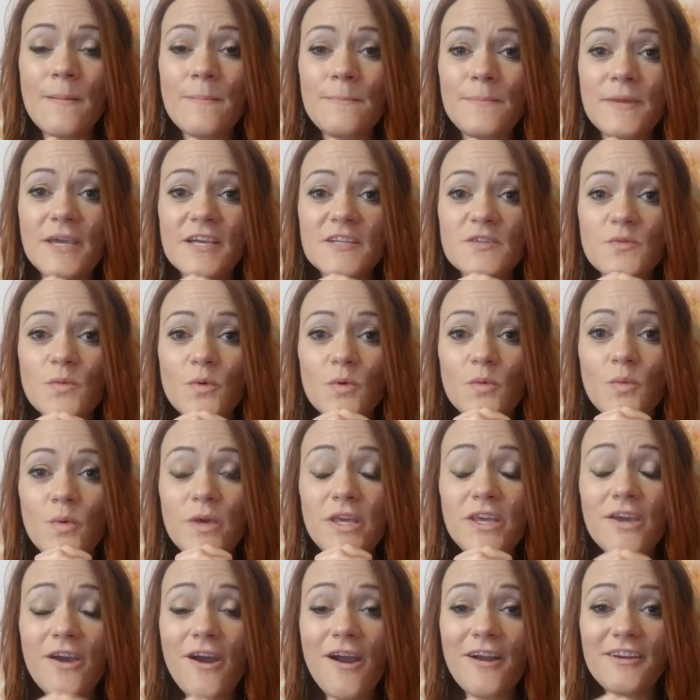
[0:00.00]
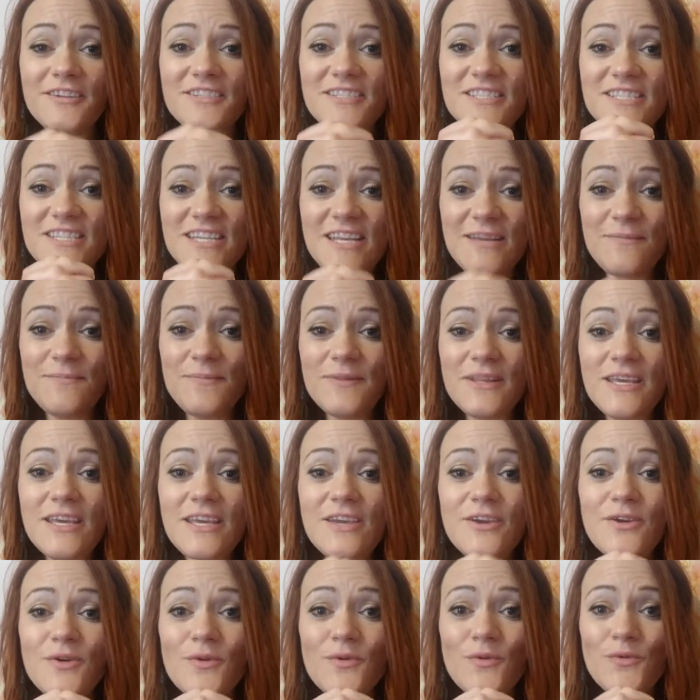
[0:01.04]
Because when we are
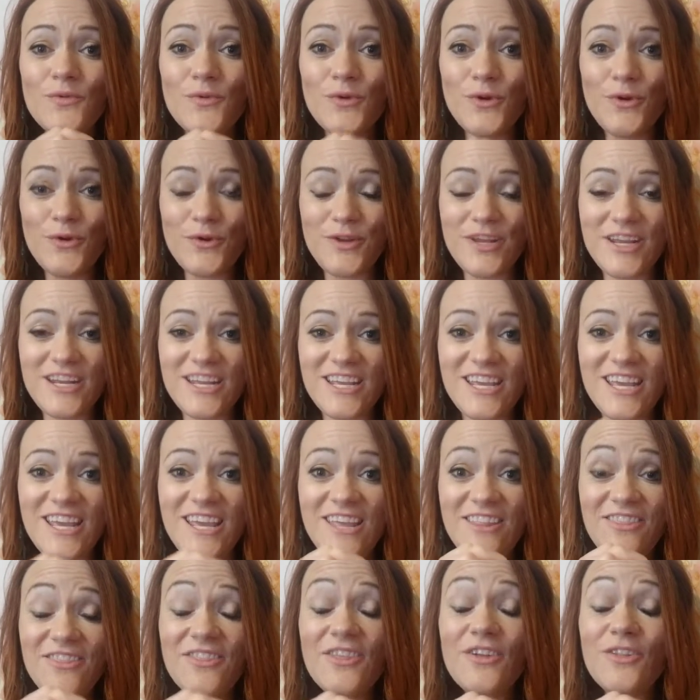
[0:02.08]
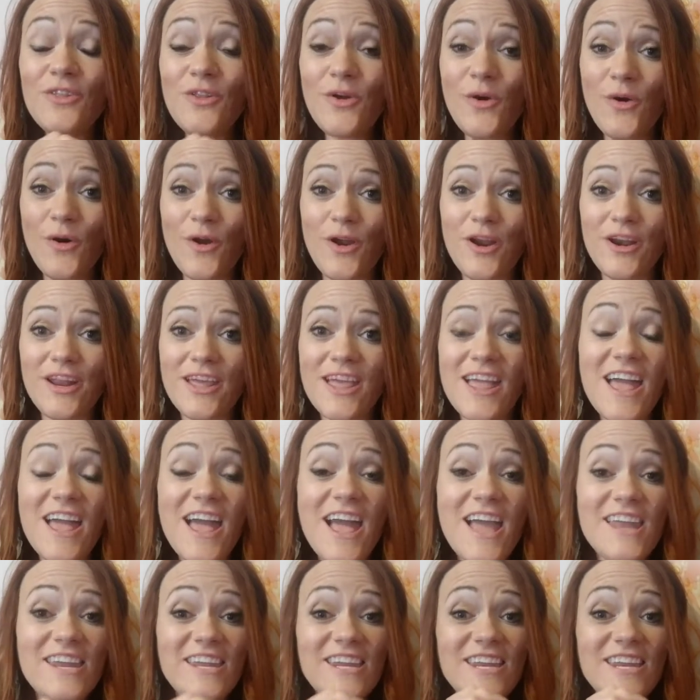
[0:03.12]
deeply rooted in the Lord
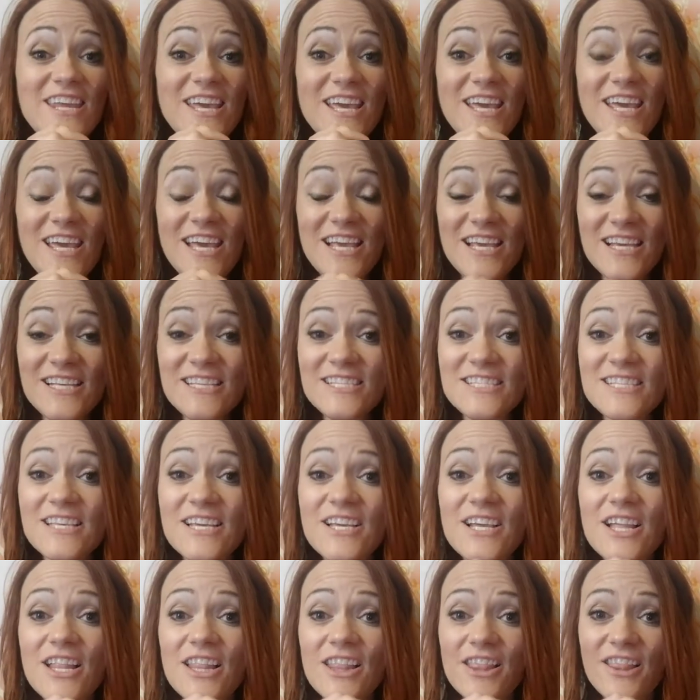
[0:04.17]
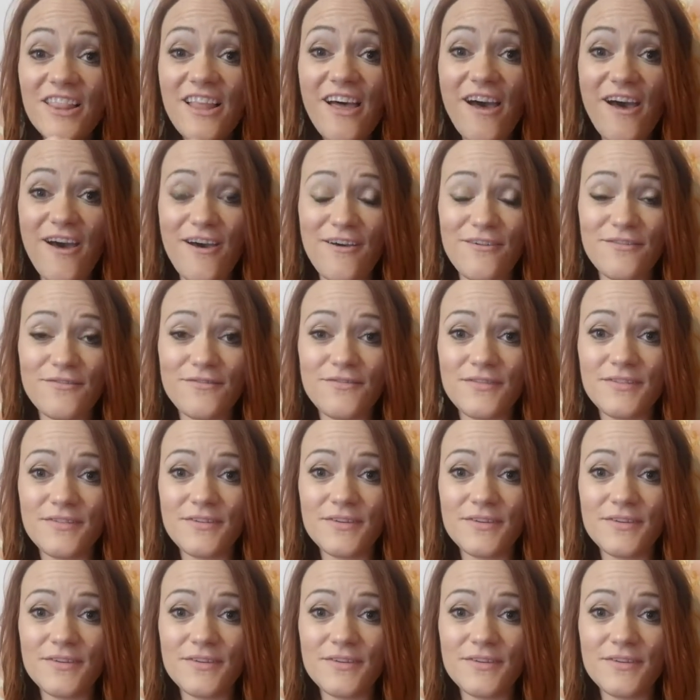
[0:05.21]
and in His love,